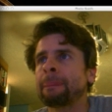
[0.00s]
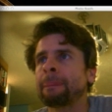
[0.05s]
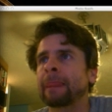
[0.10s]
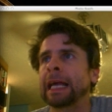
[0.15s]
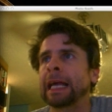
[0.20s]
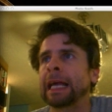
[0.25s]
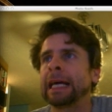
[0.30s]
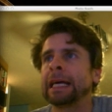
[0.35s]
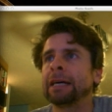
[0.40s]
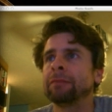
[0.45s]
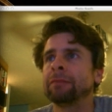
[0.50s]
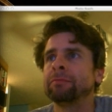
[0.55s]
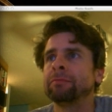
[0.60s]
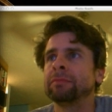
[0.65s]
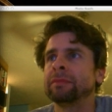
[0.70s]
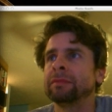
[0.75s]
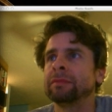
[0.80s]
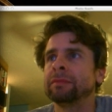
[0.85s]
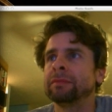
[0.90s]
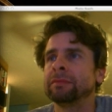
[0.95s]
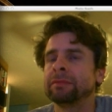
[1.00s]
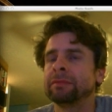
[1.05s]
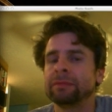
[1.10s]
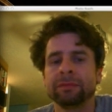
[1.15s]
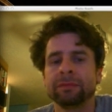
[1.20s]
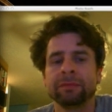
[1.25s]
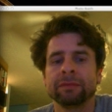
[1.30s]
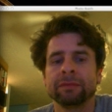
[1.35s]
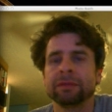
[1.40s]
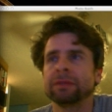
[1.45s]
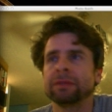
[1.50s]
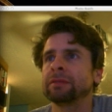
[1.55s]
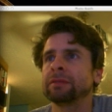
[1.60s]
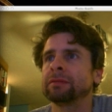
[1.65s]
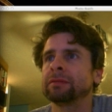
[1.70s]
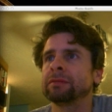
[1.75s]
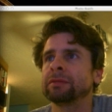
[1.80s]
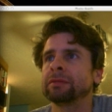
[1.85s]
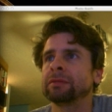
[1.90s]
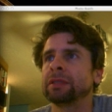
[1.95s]
Did
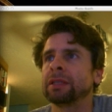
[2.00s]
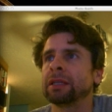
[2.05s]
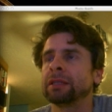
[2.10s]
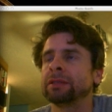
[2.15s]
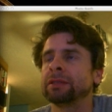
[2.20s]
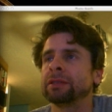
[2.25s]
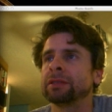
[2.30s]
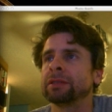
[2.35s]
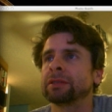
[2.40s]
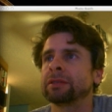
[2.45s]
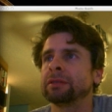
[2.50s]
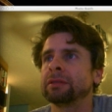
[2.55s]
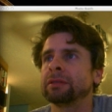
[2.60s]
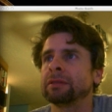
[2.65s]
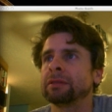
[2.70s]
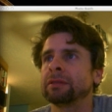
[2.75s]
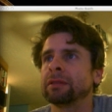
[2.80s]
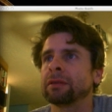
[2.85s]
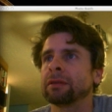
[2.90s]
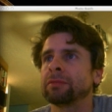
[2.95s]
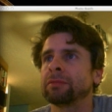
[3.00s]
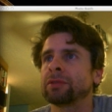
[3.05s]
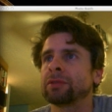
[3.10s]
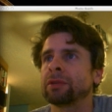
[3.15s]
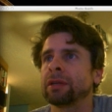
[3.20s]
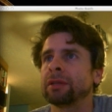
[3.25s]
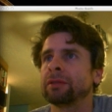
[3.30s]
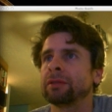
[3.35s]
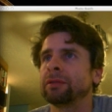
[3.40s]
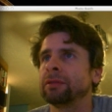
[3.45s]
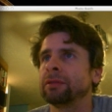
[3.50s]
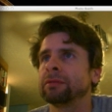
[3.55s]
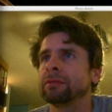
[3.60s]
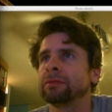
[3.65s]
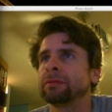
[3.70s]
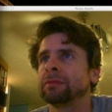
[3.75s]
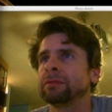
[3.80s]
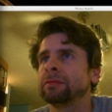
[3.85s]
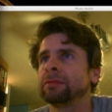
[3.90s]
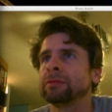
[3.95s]
I just, here, I'm trying to,
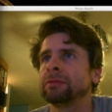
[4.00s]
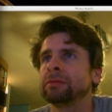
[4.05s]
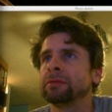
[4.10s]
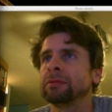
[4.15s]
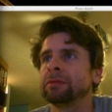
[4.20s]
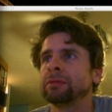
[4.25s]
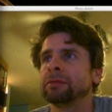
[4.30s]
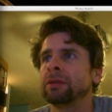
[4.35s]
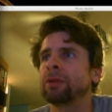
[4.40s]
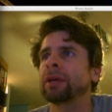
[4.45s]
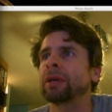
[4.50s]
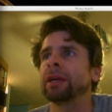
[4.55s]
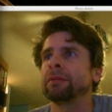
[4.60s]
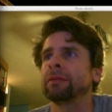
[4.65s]
okay.